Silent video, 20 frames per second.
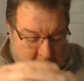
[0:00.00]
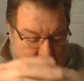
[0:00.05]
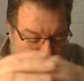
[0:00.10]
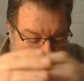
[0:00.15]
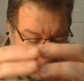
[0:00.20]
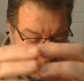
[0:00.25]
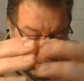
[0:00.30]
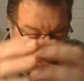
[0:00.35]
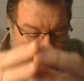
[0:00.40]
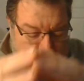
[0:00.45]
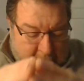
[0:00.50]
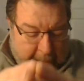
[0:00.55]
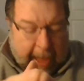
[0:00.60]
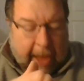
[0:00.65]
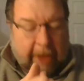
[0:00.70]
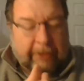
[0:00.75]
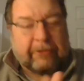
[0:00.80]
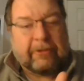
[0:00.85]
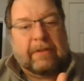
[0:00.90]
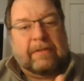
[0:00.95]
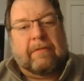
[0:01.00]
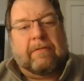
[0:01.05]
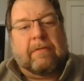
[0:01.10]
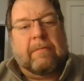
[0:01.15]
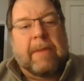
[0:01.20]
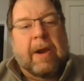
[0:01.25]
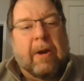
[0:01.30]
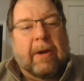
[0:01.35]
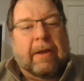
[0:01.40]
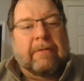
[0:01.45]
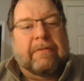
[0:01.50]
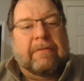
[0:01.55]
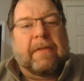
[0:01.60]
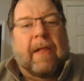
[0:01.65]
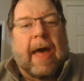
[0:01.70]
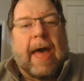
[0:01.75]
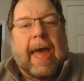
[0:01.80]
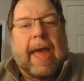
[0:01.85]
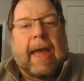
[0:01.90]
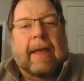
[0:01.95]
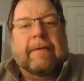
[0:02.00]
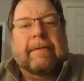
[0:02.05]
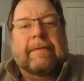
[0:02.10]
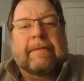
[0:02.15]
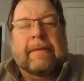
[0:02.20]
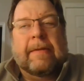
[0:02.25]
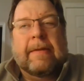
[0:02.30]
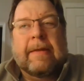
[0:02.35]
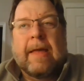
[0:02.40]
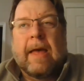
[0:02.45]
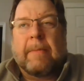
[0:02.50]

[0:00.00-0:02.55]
Ashes of American Flags.